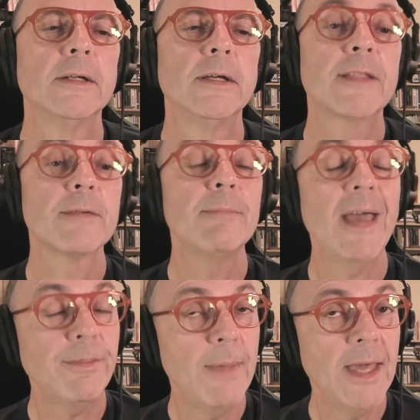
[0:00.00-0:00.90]
It's a
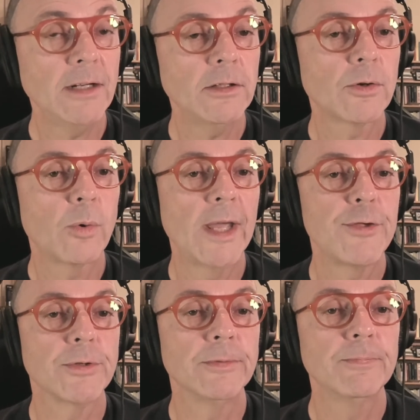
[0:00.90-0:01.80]
mathematical
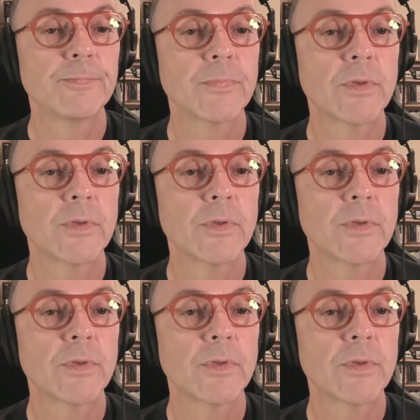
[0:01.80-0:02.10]
equation